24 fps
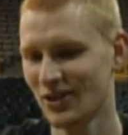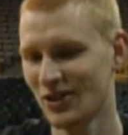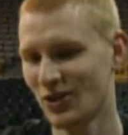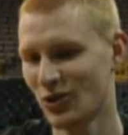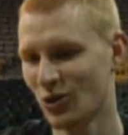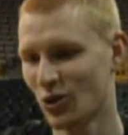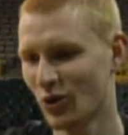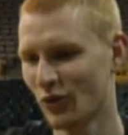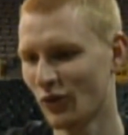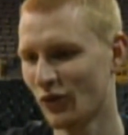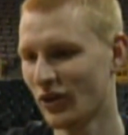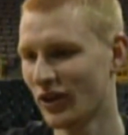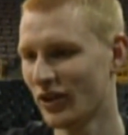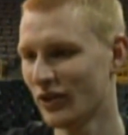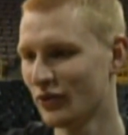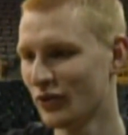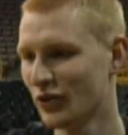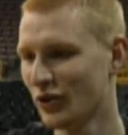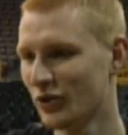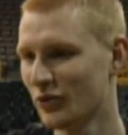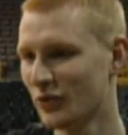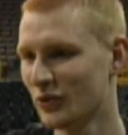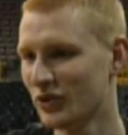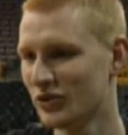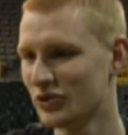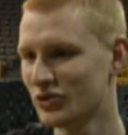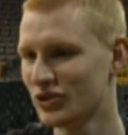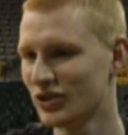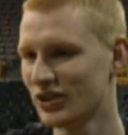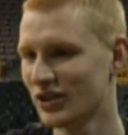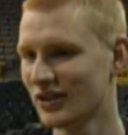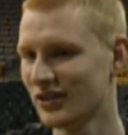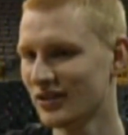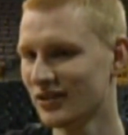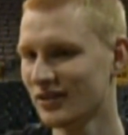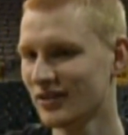or if we're on the road, we
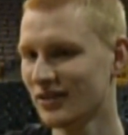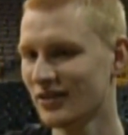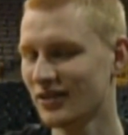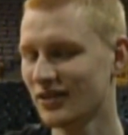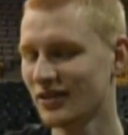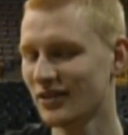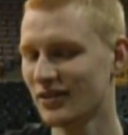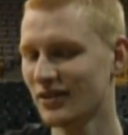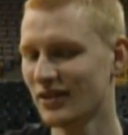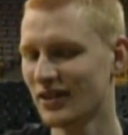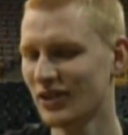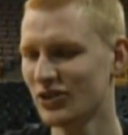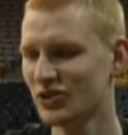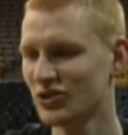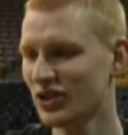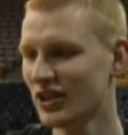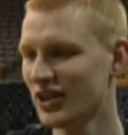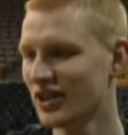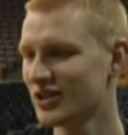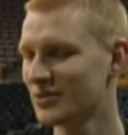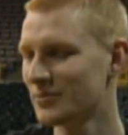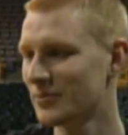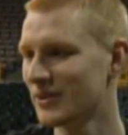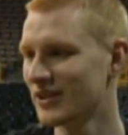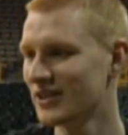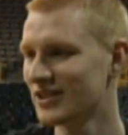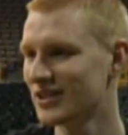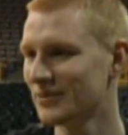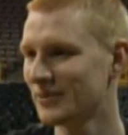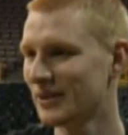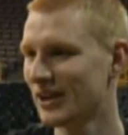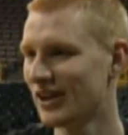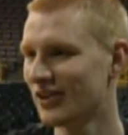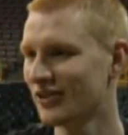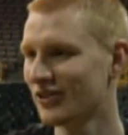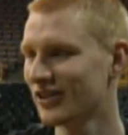usually they usually get us pizza,
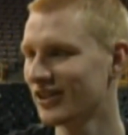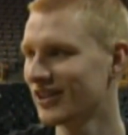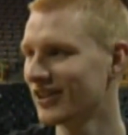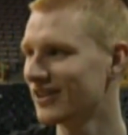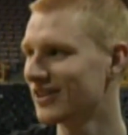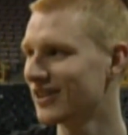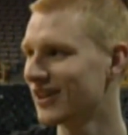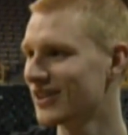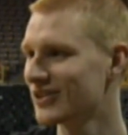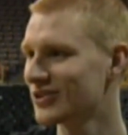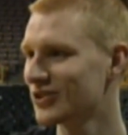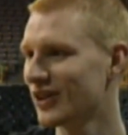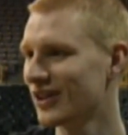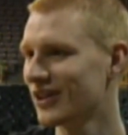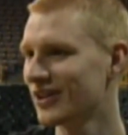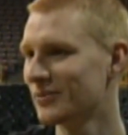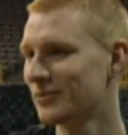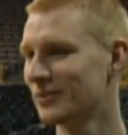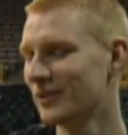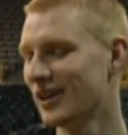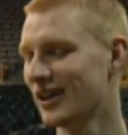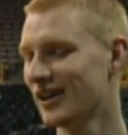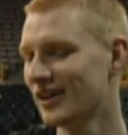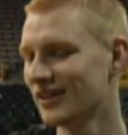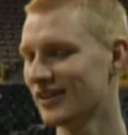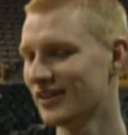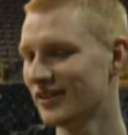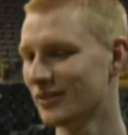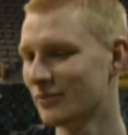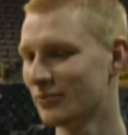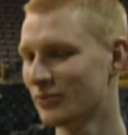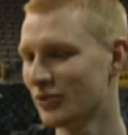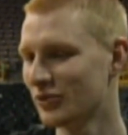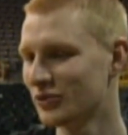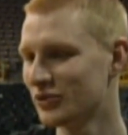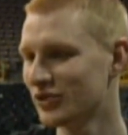but I don't really eat that, so I eat mm. a banana and a
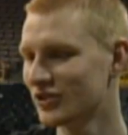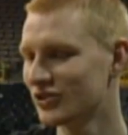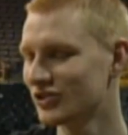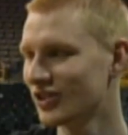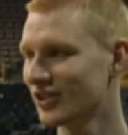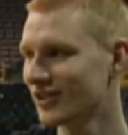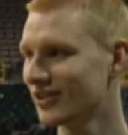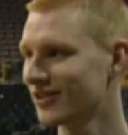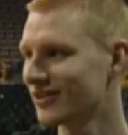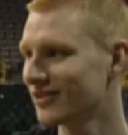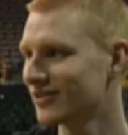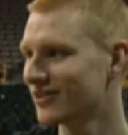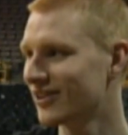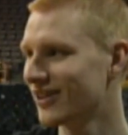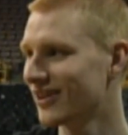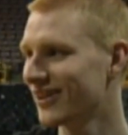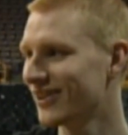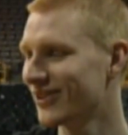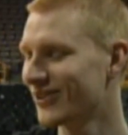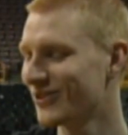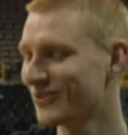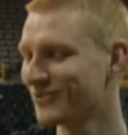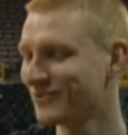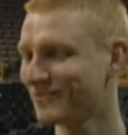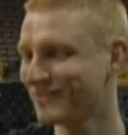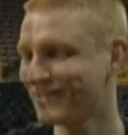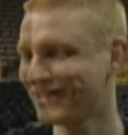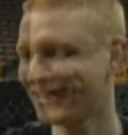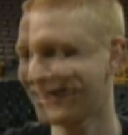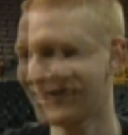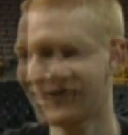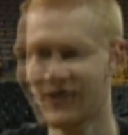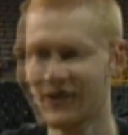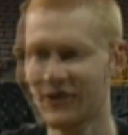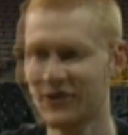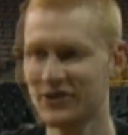protein shake until I get home.
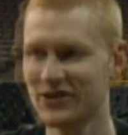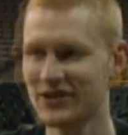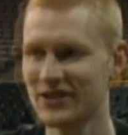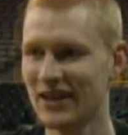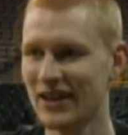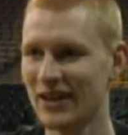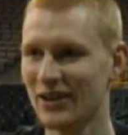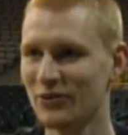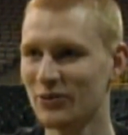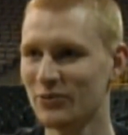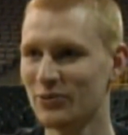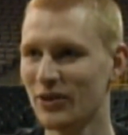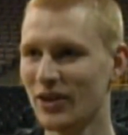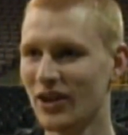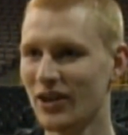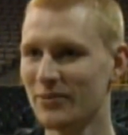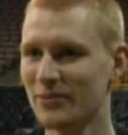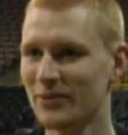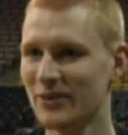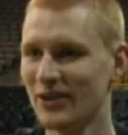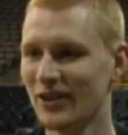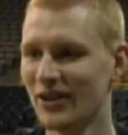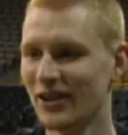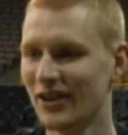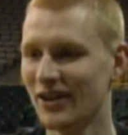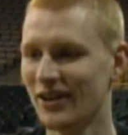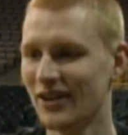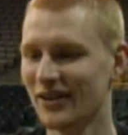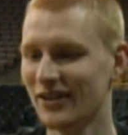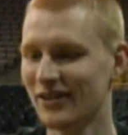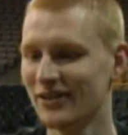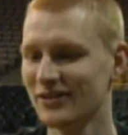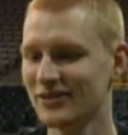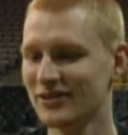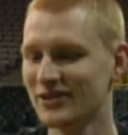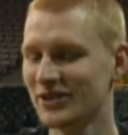Favorite snack would probably be uh,
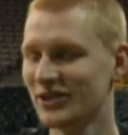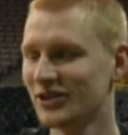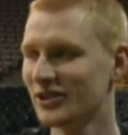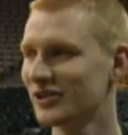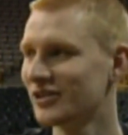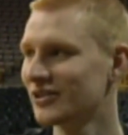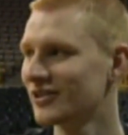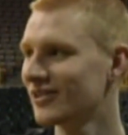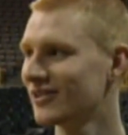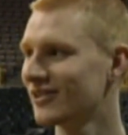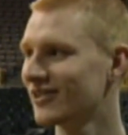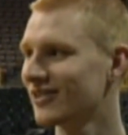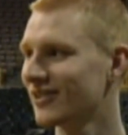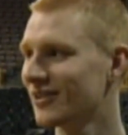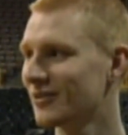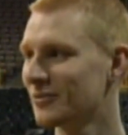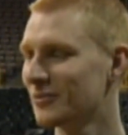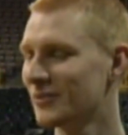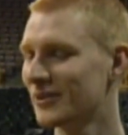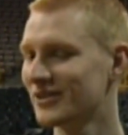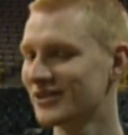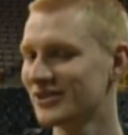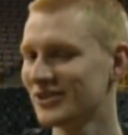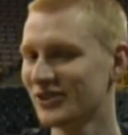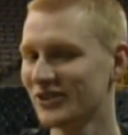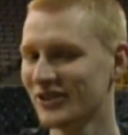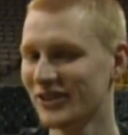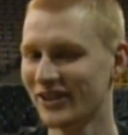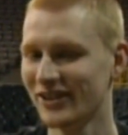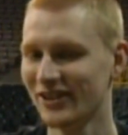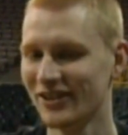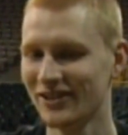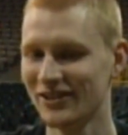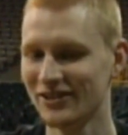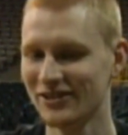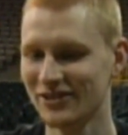cereal. I'm a big cereal
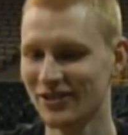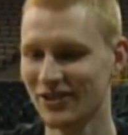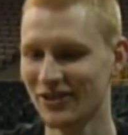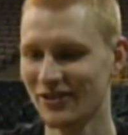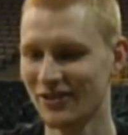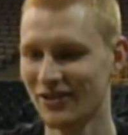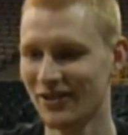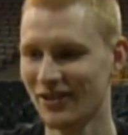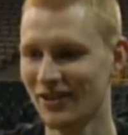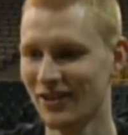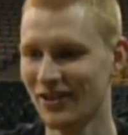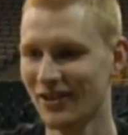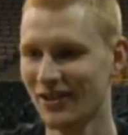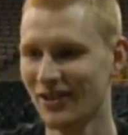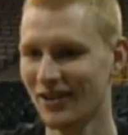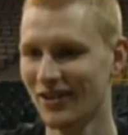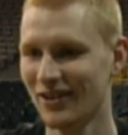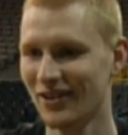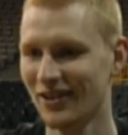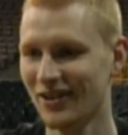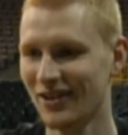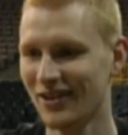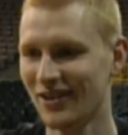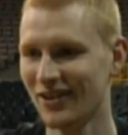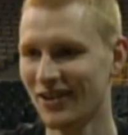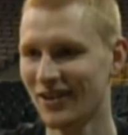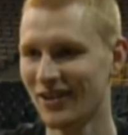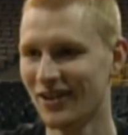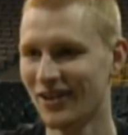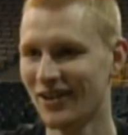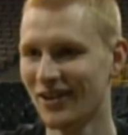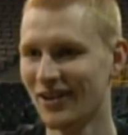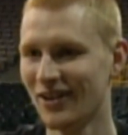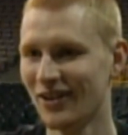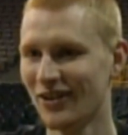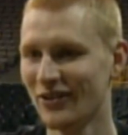eater, so
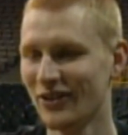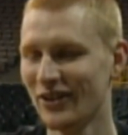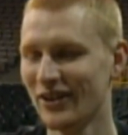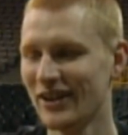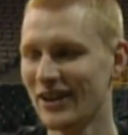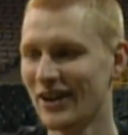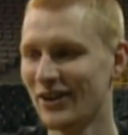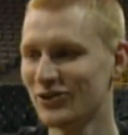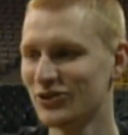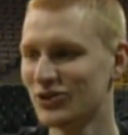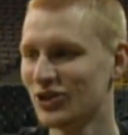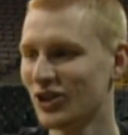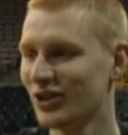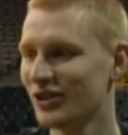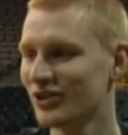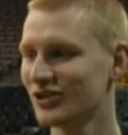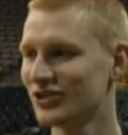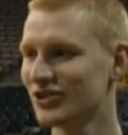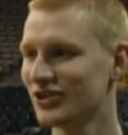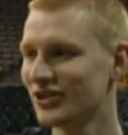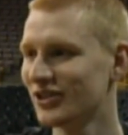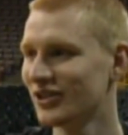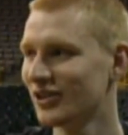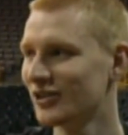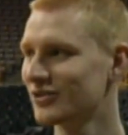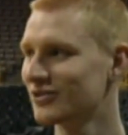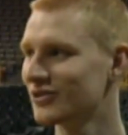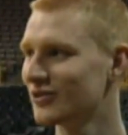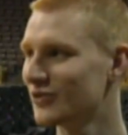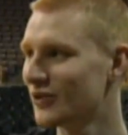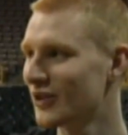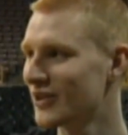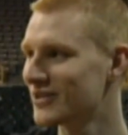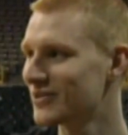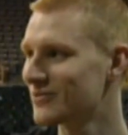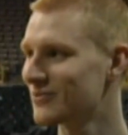uh, right now chocolate Cheerios and
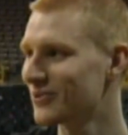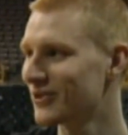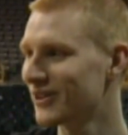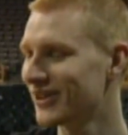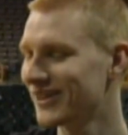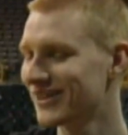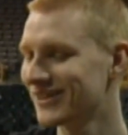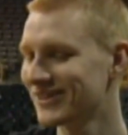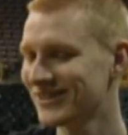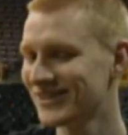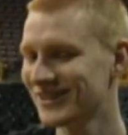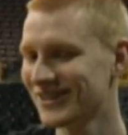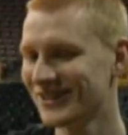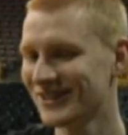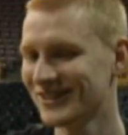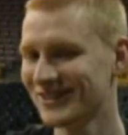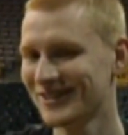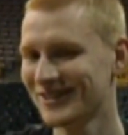raisin bran. So.